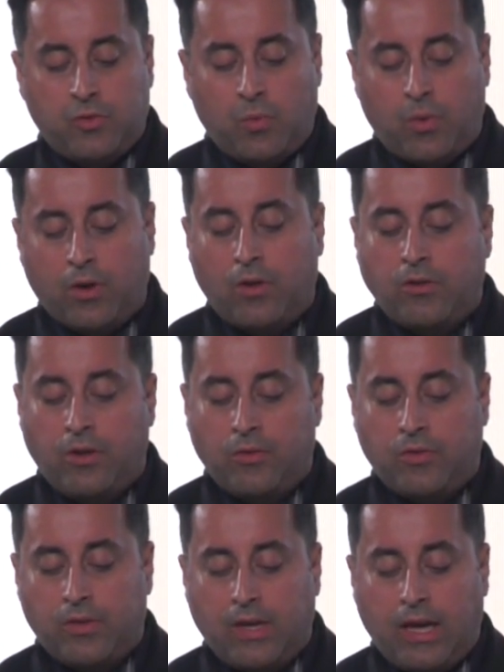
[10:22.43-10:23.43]
to work
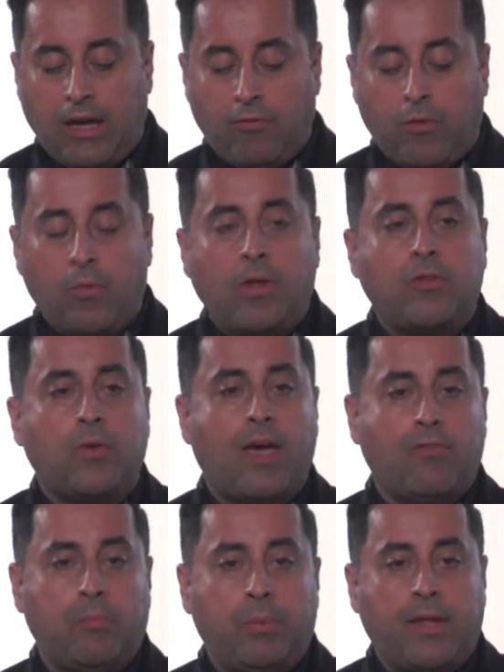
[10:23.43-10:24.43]
closely if we want to
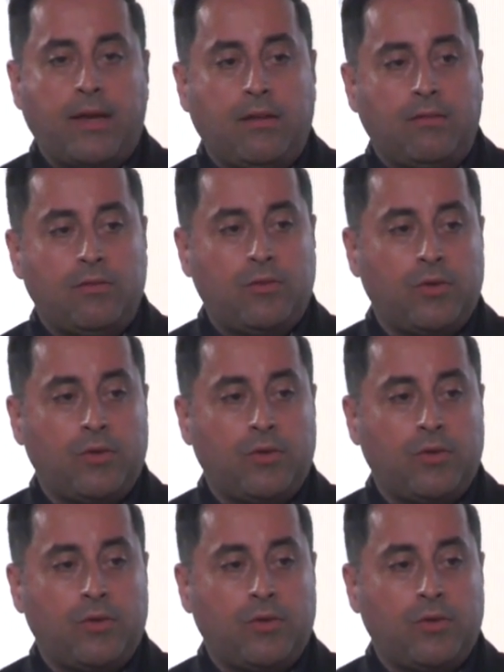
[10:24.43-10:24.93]
have a planet